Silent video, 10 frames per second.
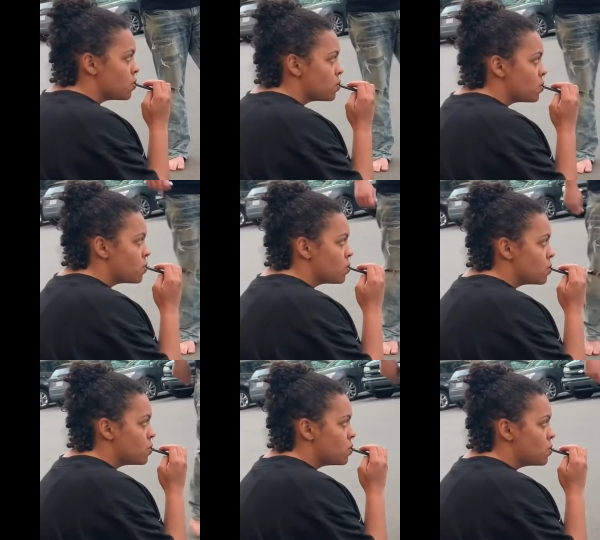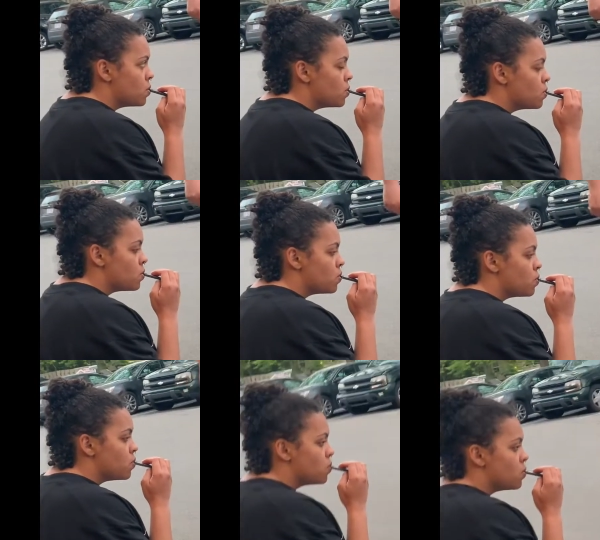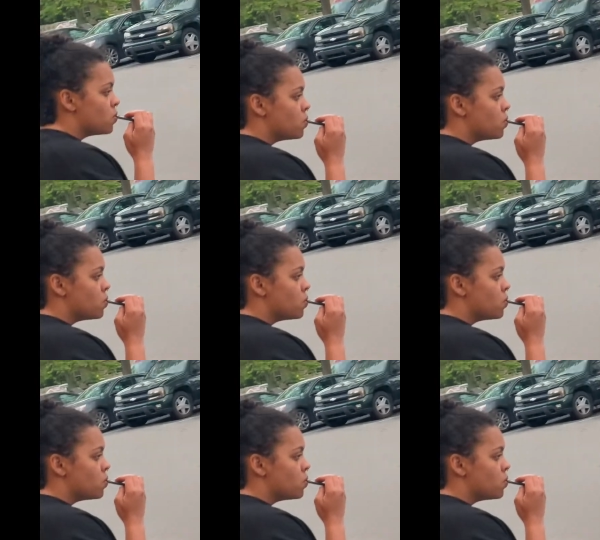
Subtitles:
Nobody speaks.